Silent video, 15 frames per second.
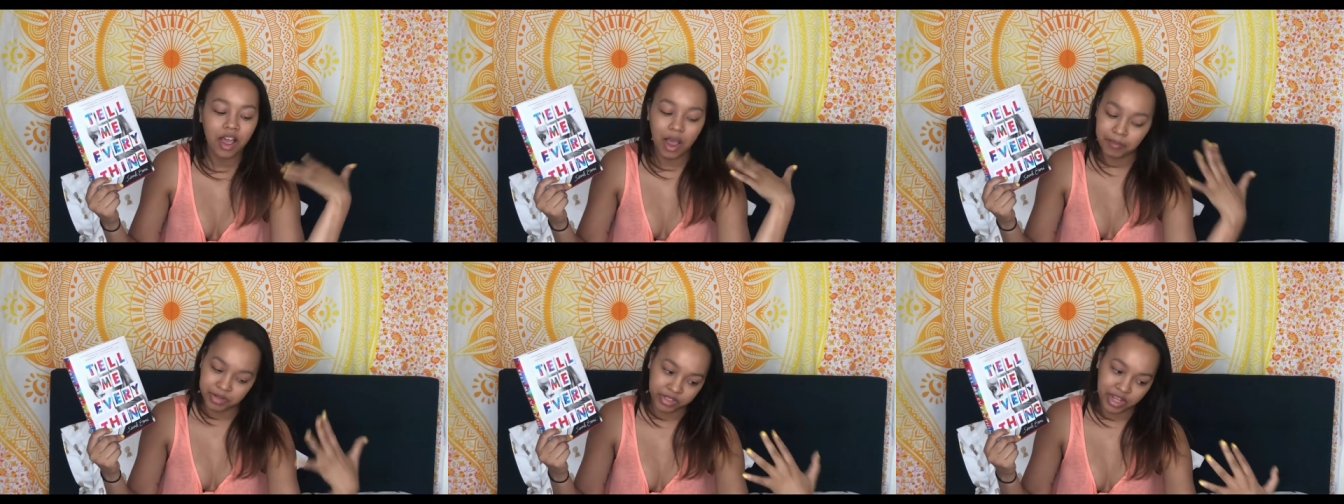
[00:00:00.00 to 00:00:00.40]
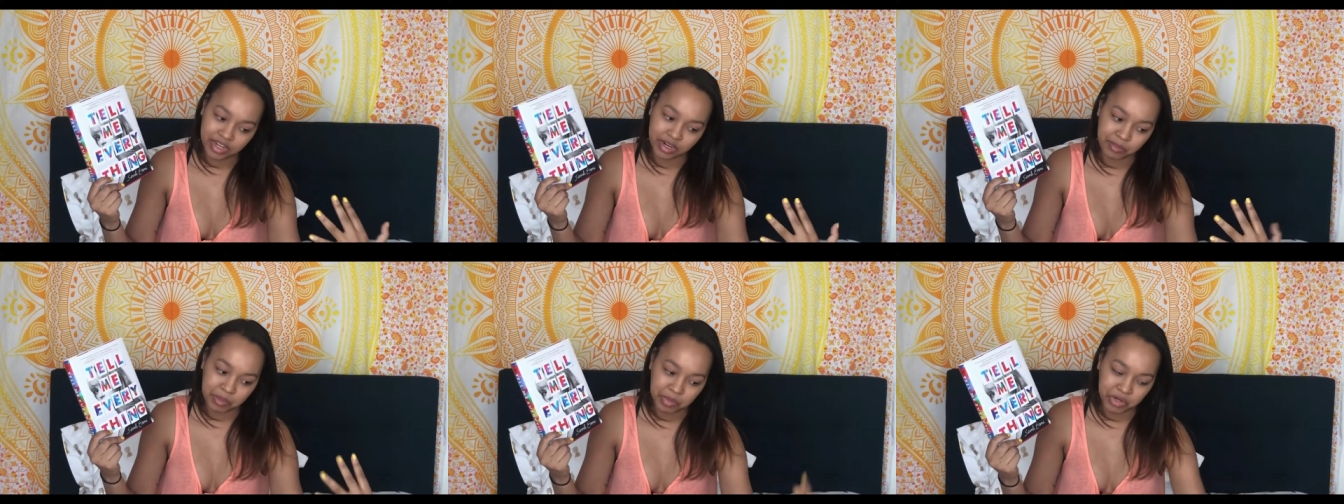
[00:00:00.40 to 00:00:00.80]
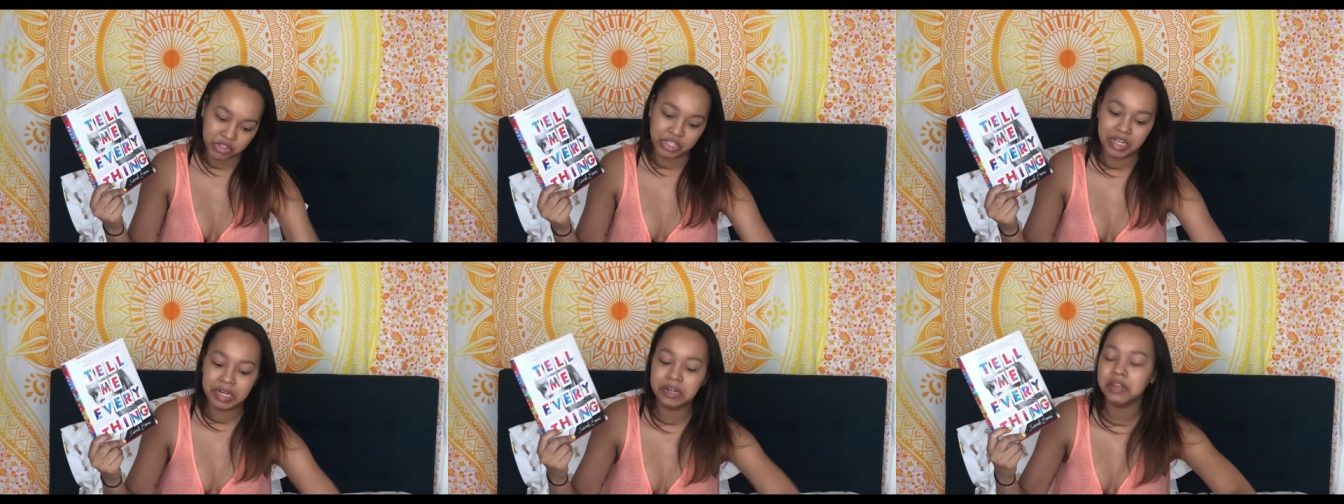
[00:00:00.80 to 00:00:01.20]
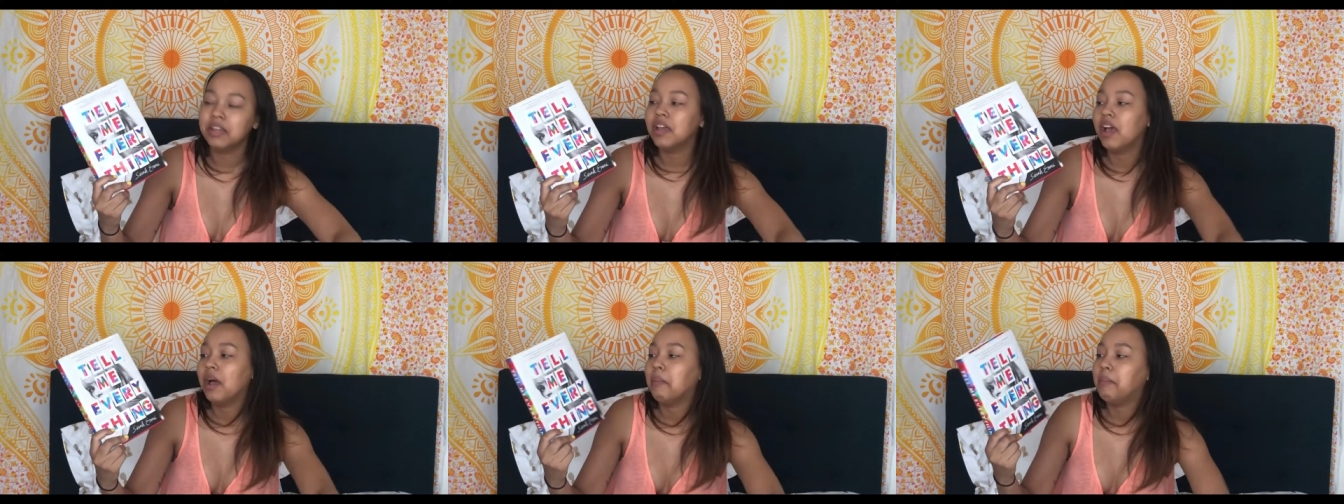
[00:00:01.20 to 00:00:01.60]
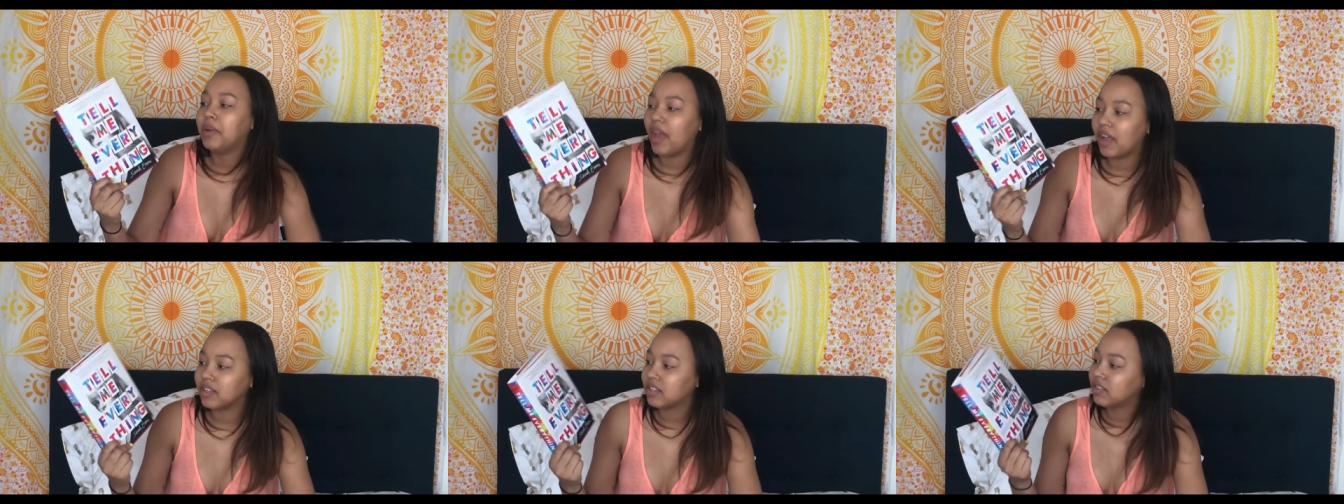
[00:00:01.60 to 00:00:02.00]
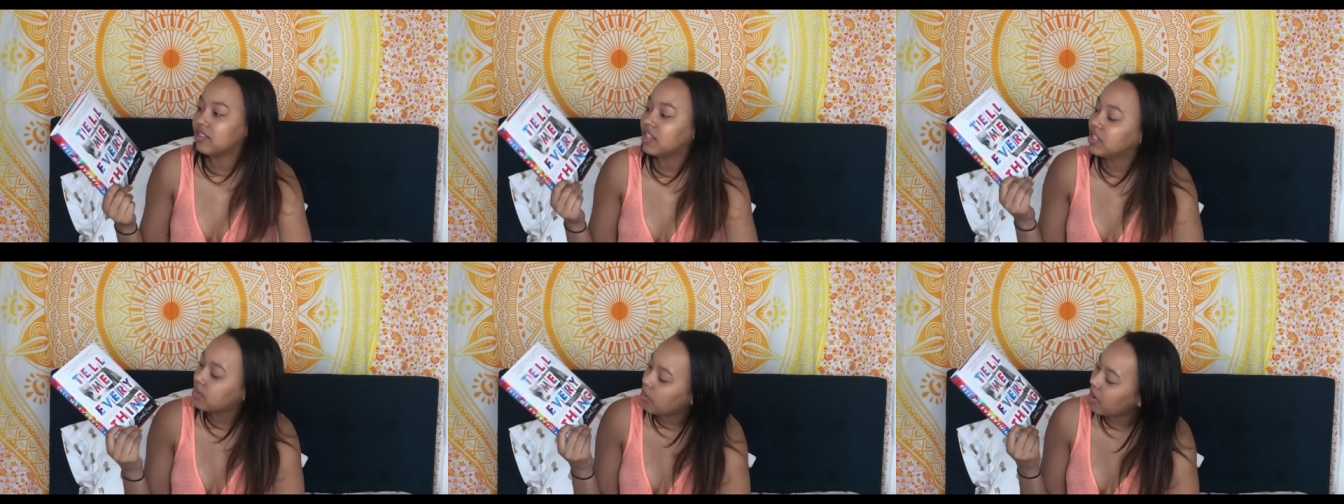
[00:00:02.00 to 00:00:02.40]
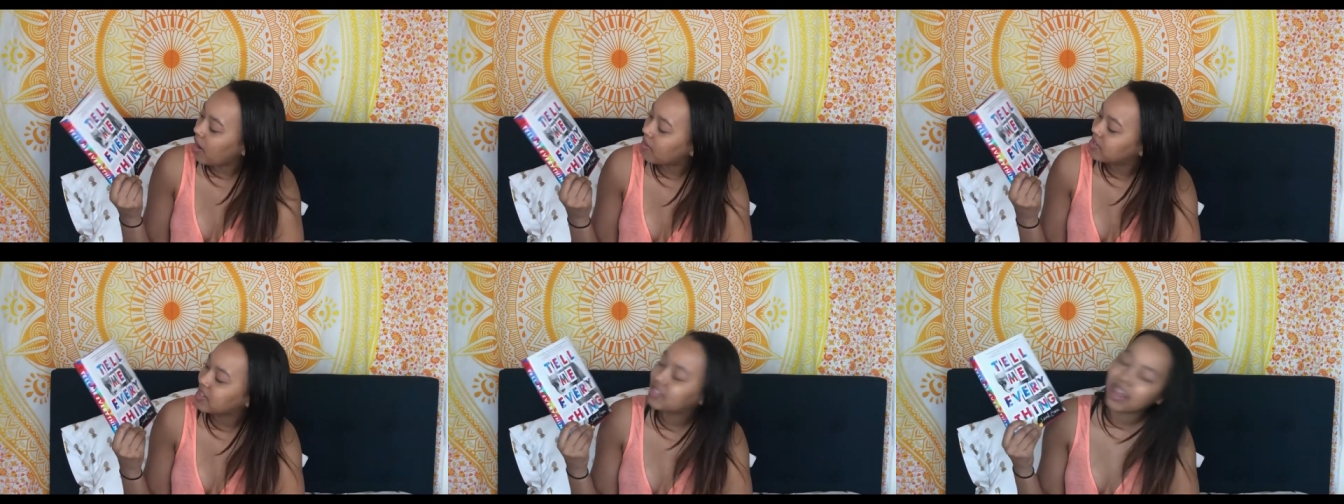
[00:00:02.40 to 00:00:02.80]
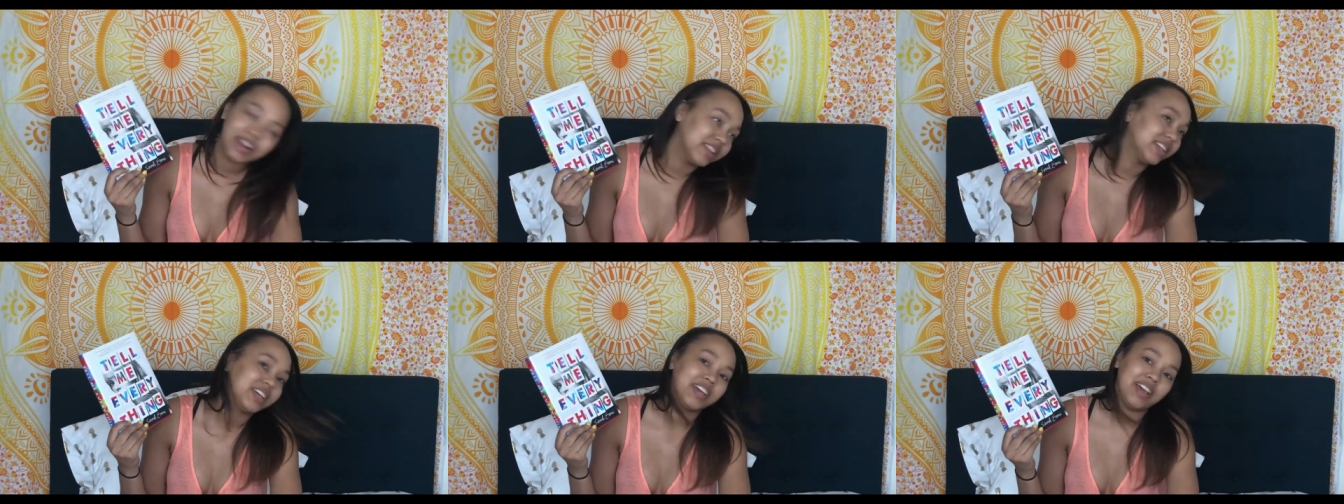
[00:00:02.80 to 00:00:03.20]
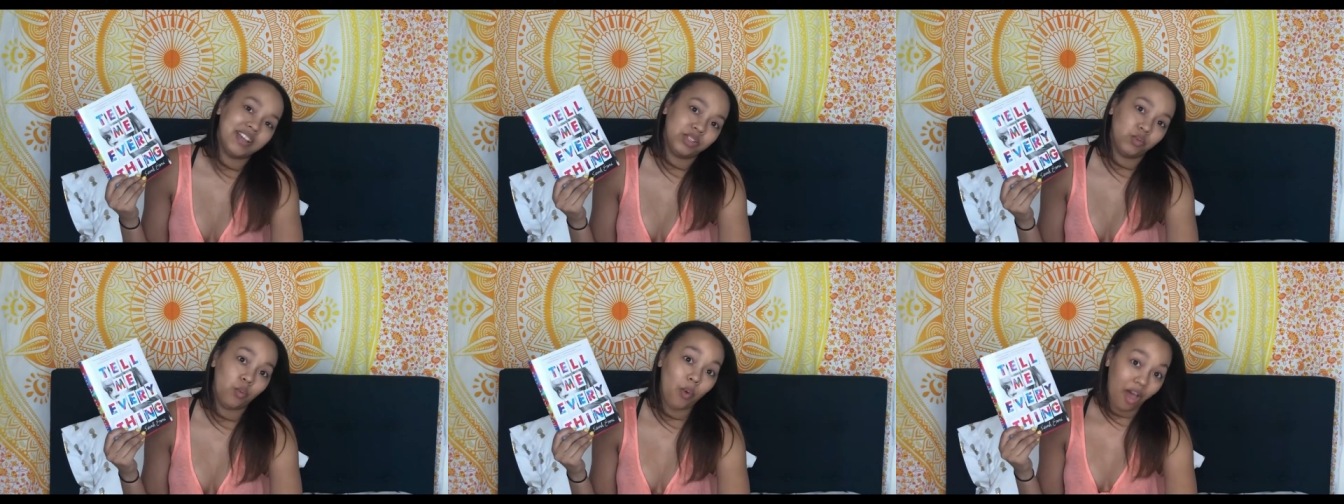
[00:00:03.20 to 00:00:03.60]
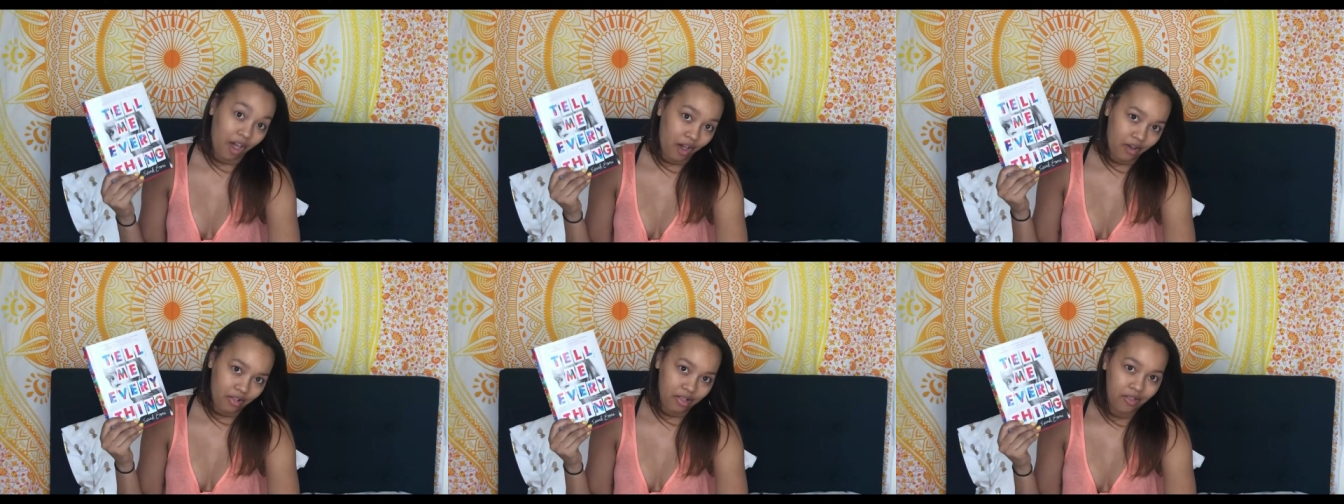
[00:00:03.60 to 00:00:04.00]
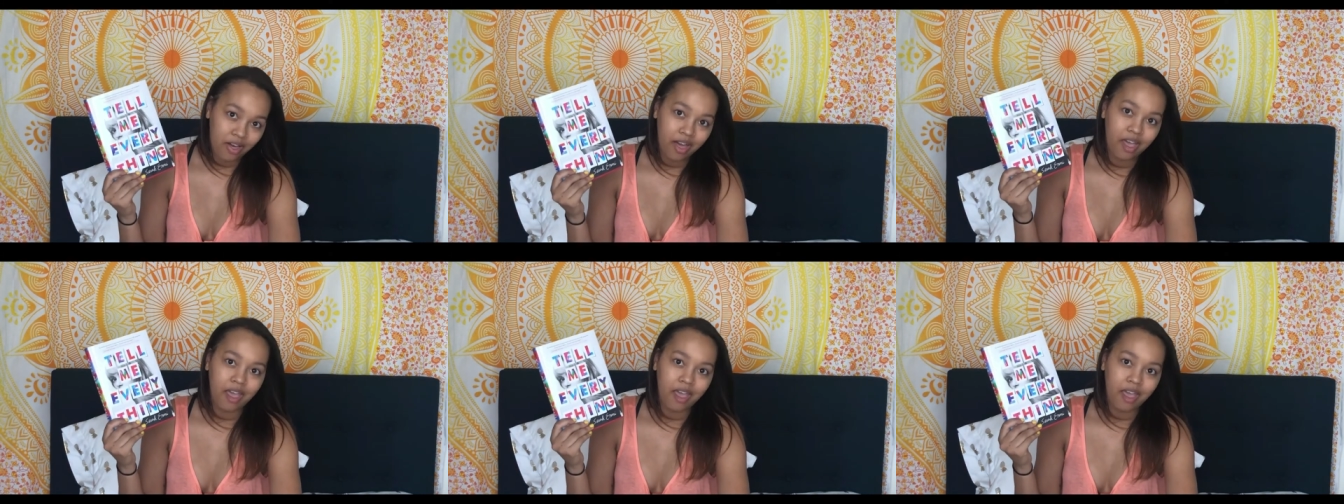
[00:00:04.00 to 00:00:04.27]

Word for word: I'm just that type of person but yeah so this one I was excited to get as well